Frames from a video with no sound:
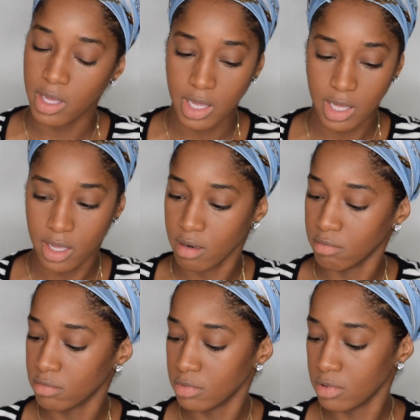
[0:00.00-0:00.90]

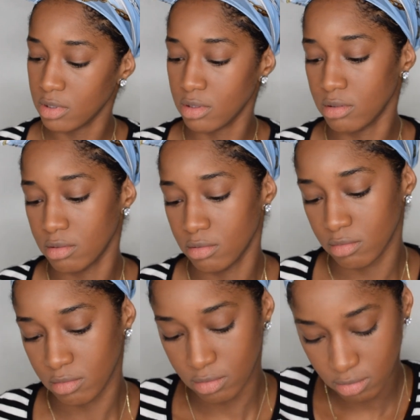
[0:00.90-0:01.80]
And
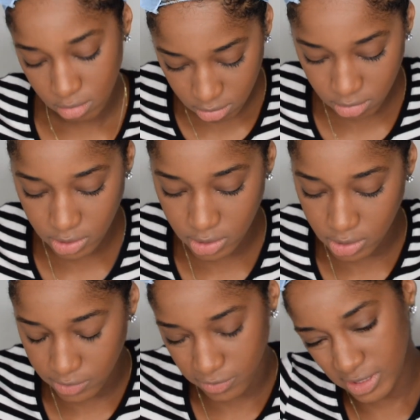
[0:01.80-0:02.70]
but
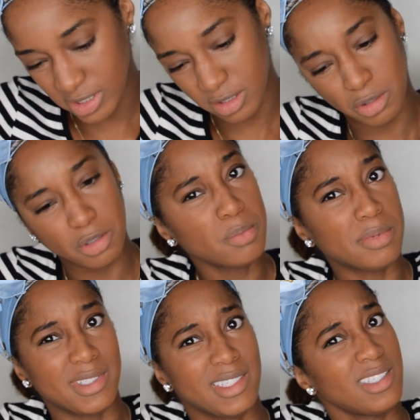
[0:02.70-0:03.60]
if I gotta
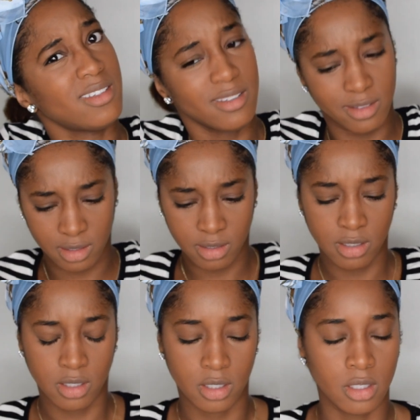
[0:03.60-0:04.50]
open it,
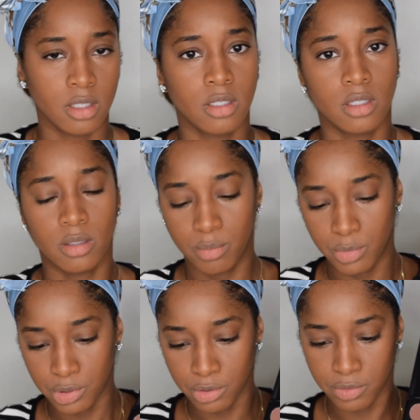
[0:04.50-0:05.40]

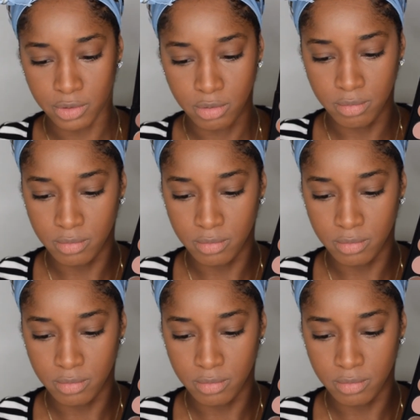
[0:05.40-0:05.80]
beautiful.